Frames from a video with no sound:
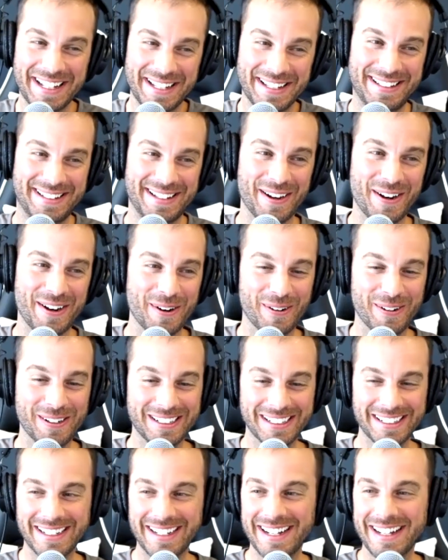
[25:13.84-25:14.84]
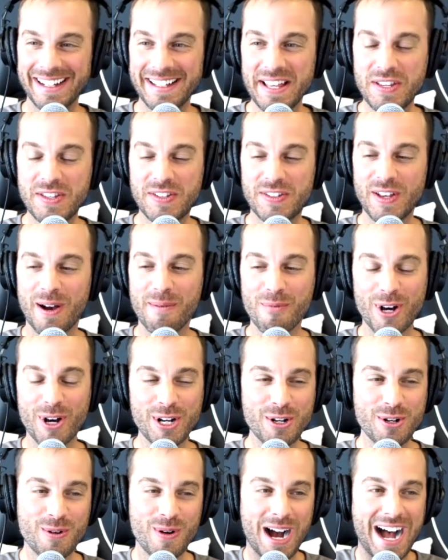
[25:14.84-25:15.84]
So someone
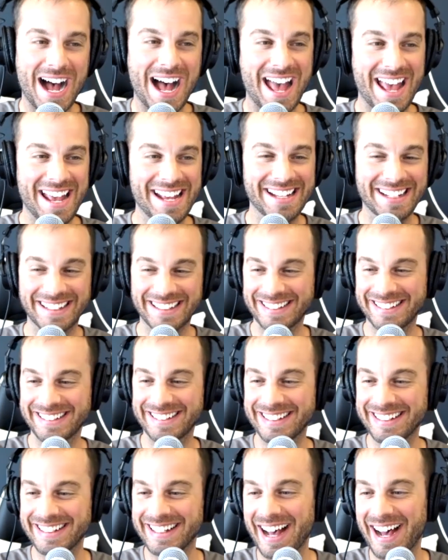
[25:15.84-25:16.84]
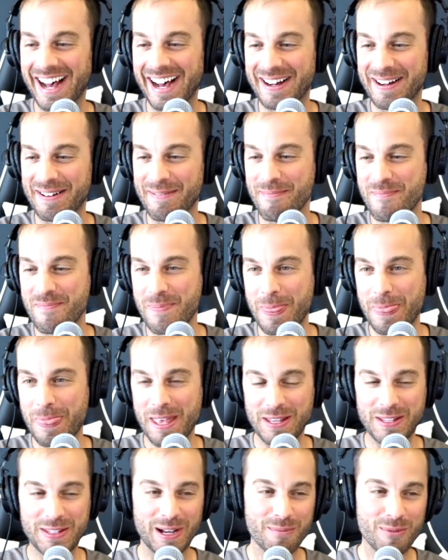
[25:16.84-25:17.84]
who I, um,
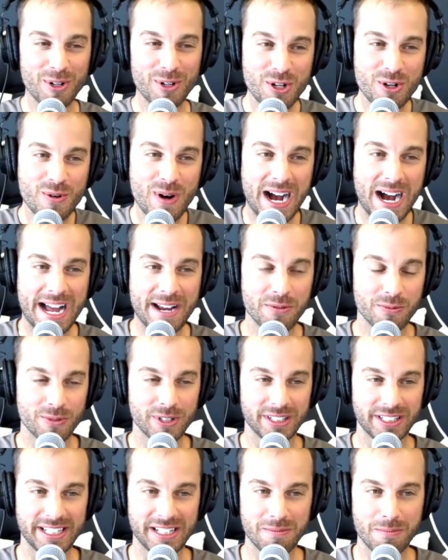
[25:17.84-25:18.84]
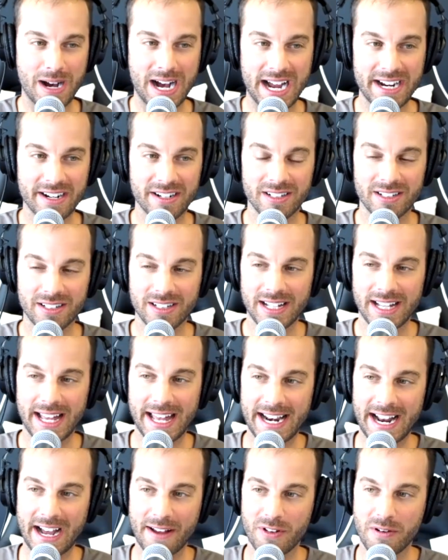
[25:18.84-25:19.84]
someone who I really admire
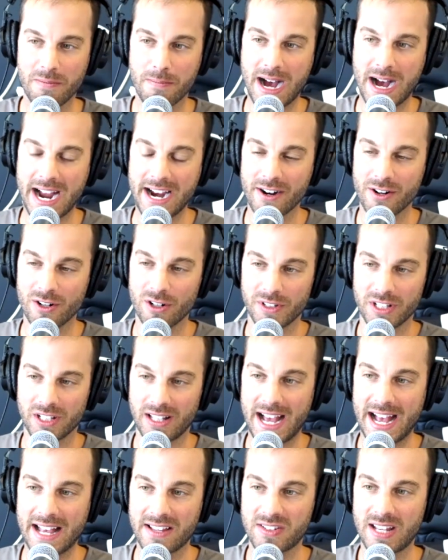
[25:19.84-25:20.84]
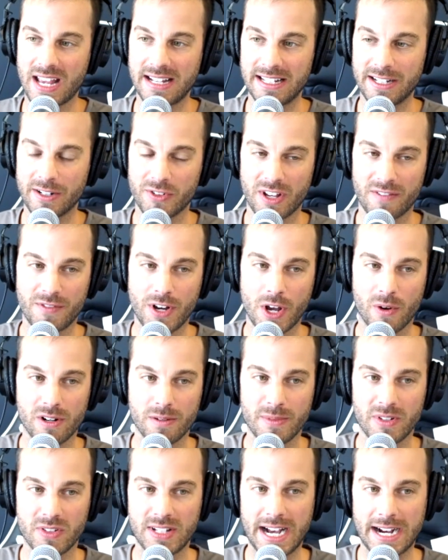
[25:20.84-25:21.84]
and I've admired over the last ten years, I've known
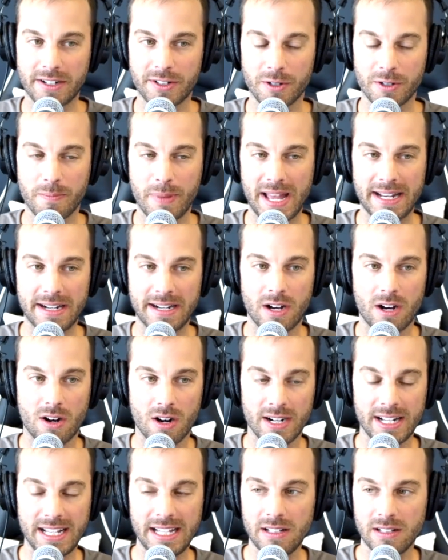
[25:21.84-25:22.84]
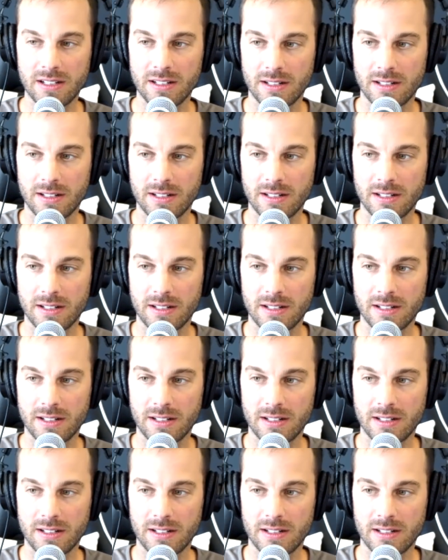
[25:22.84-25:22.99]
him, is Doctor Ben Hardy.